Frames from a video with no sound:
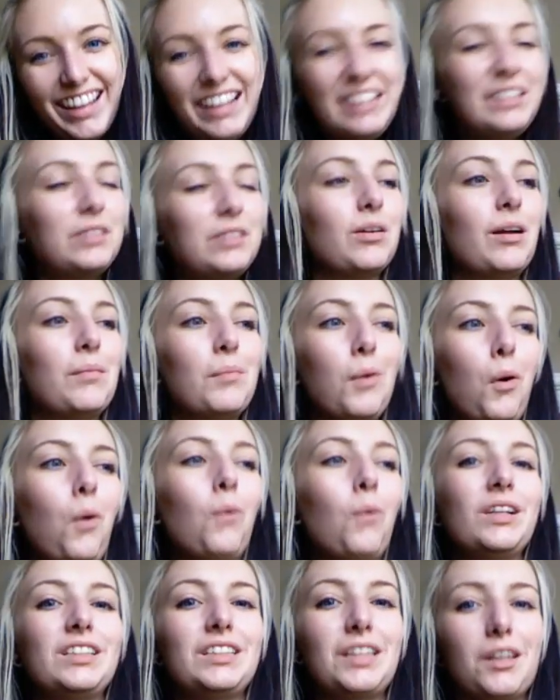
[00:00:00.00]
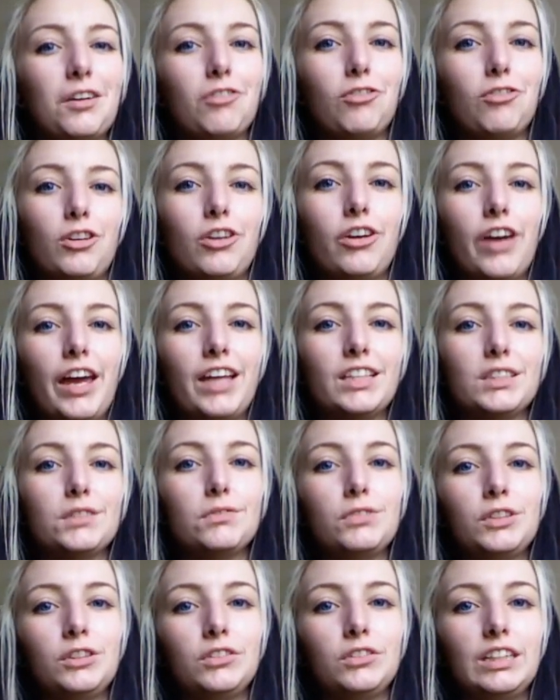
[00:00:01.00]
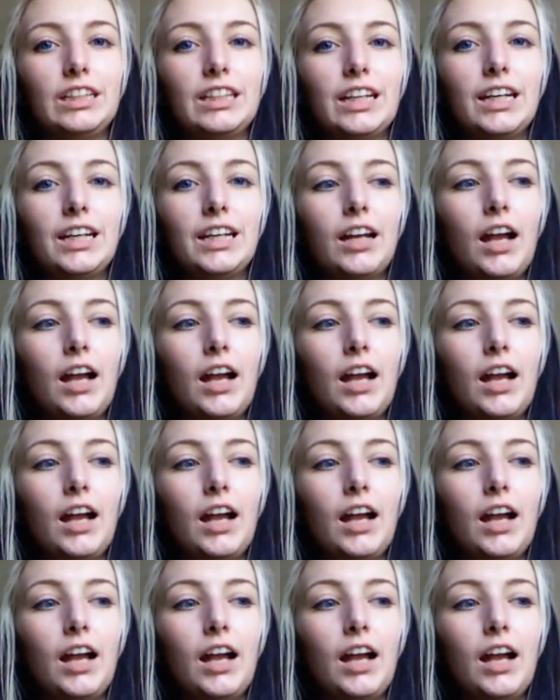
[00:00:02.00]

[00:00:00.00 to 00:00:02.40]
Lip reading: So I'm always here for you guys if you need it.